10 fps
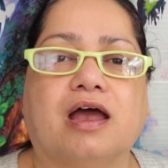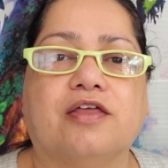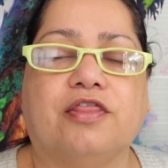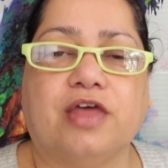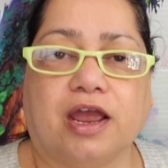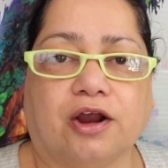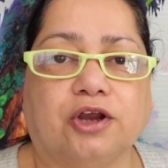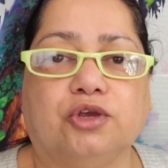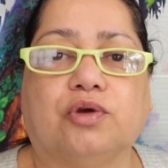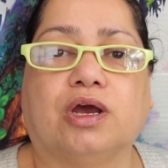There
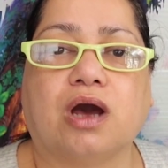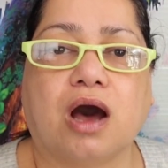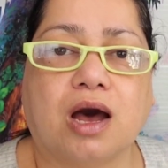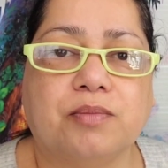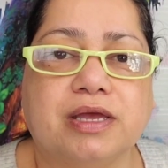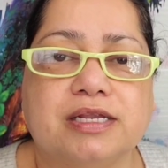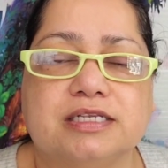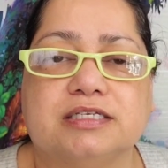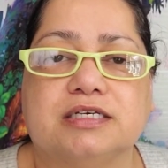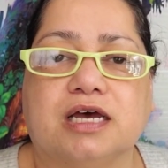you can
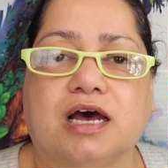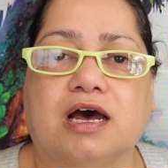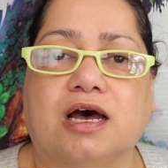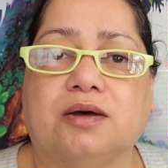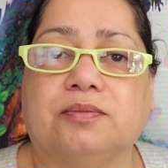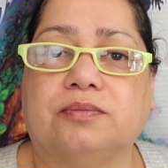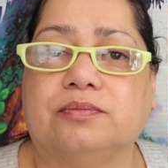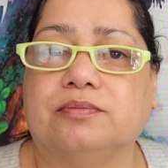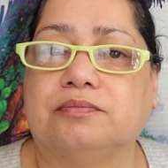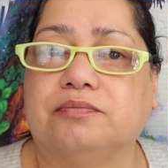comment,
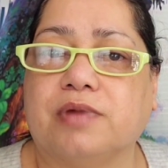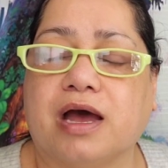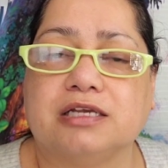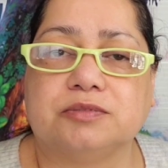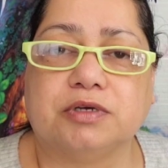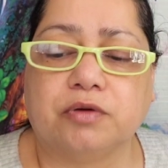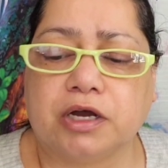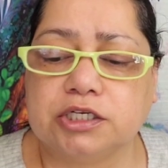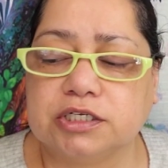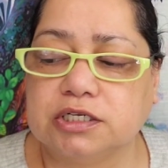ask me
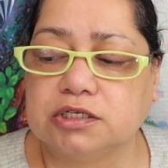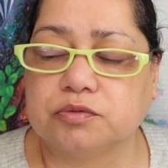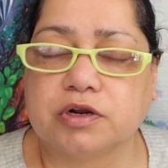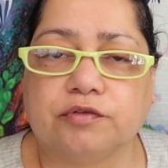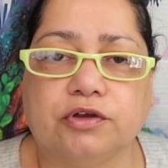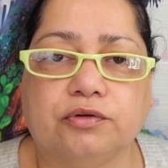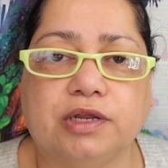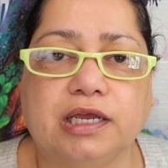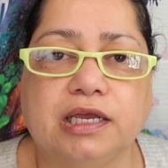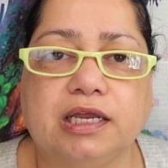questions, whatever you
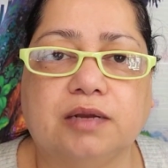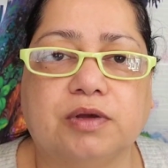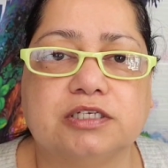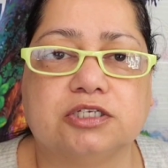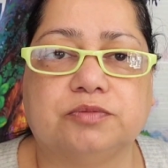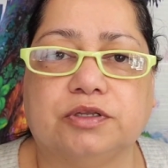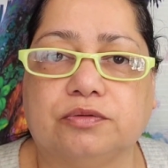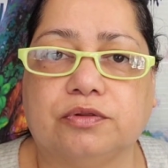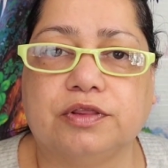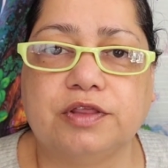need, message me
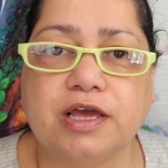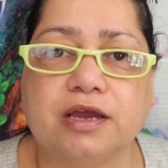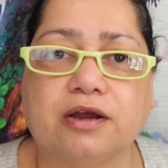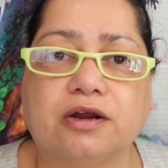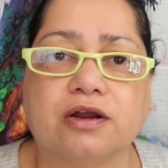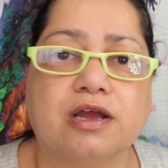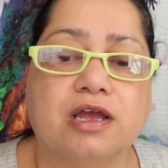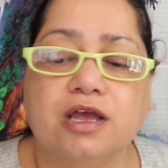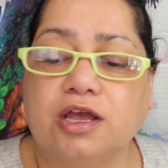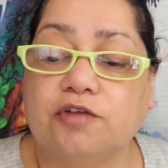through there.
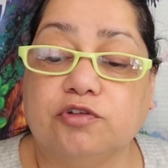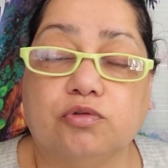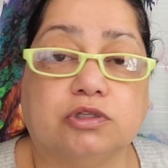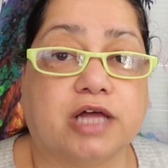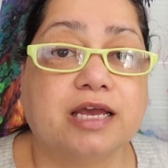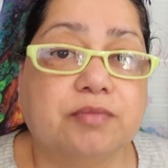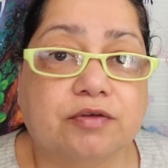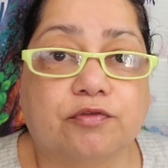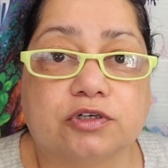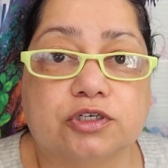If you would like me
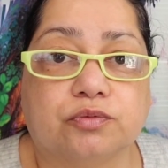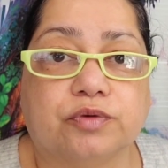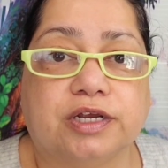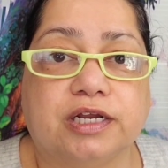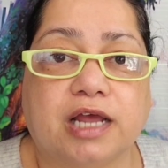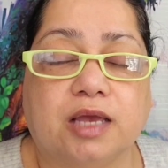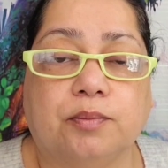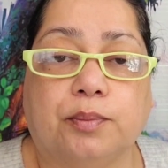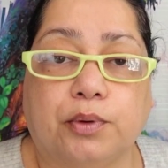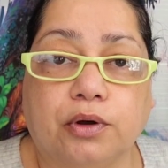to read a
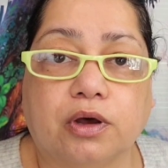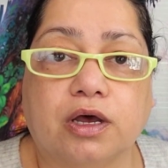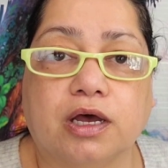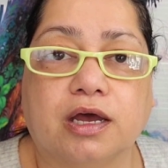book,